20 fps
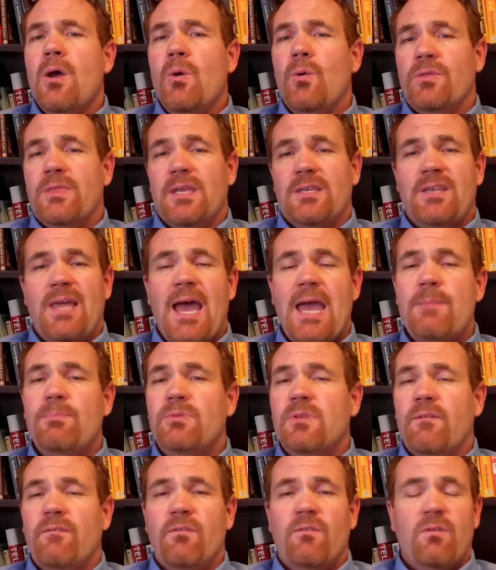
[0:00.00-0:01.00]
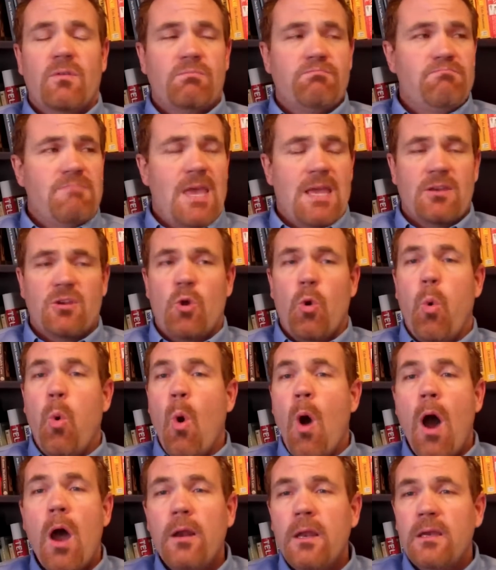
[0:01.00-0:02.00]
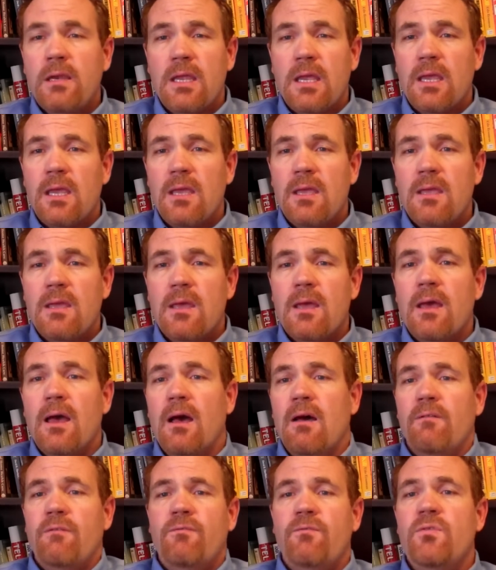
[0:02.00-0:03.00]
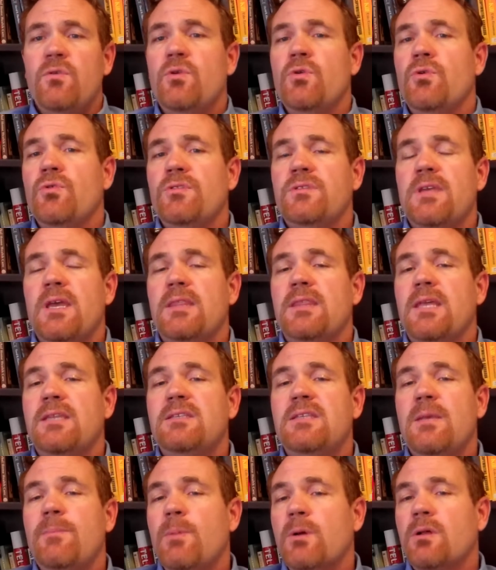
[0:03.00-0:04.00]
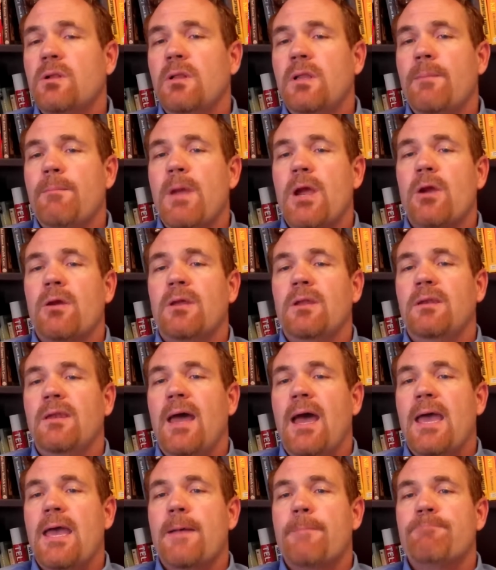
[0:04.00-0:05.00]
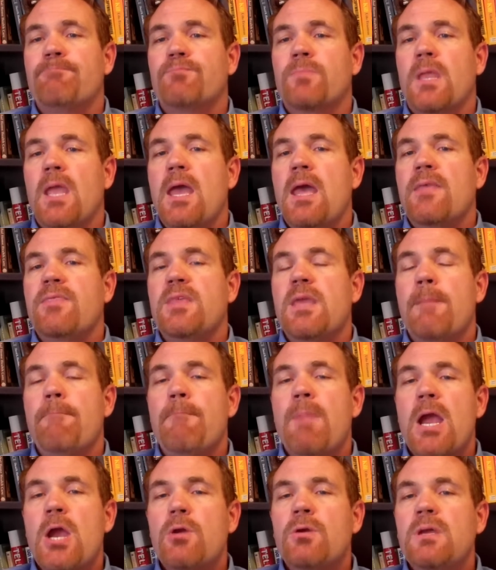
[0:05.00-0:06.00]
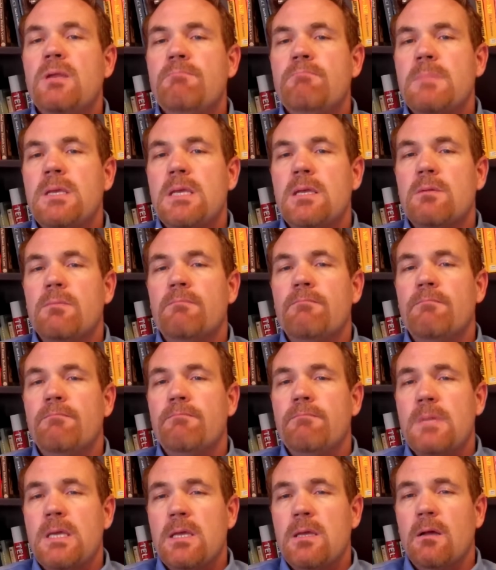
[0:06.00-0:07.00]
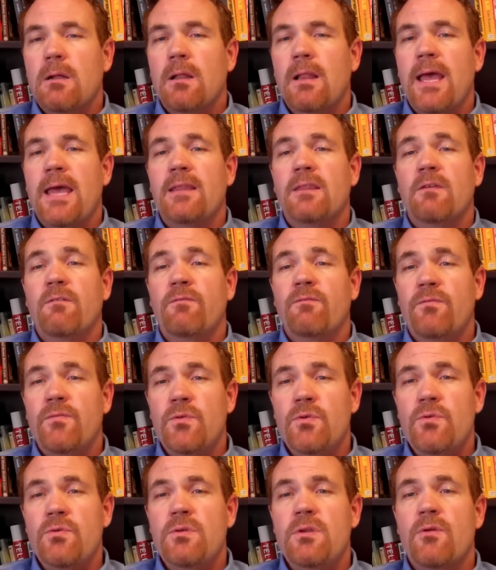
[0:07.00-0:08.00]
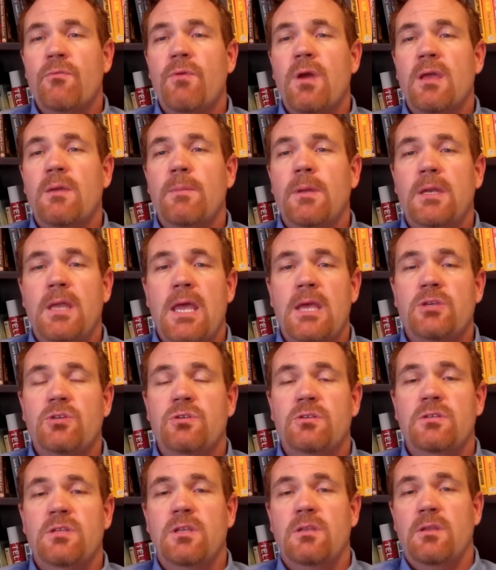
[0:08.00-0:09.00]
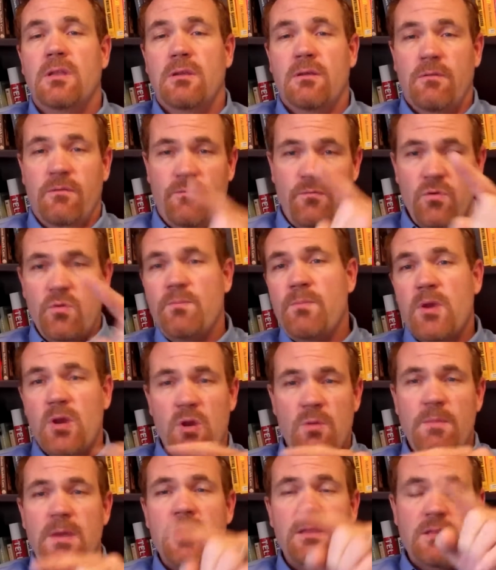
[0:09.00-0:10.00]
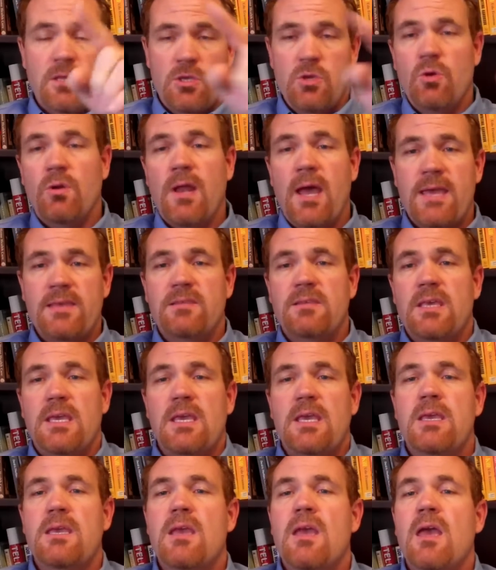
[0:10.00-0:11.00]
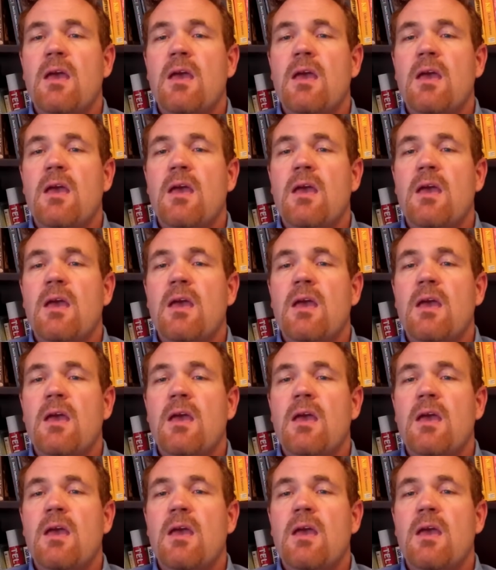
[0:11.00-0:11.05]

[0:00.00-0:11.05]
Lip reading: with the types of and quantity of foods in the typical American diet. The American meal and the food recommendations in the food pyramid that you and I see